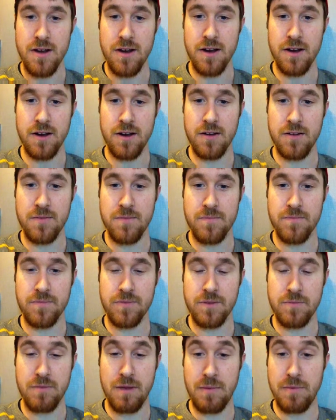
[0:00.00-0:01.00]

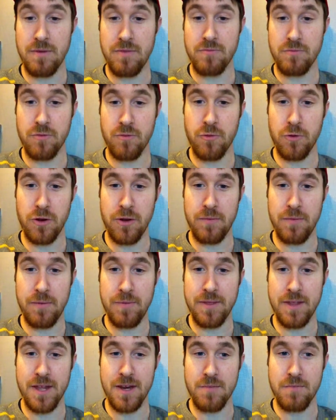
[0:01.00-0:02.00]
Maybe even before that,
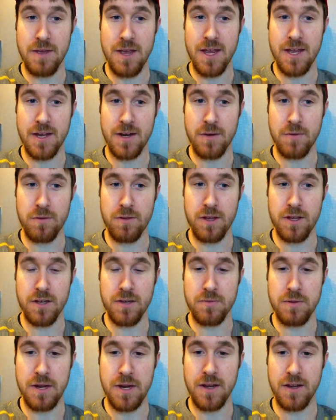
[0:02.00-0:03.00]
maybe the end of May kind of thing,
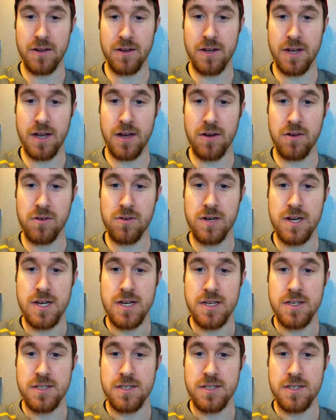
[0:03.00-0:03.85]
depending on how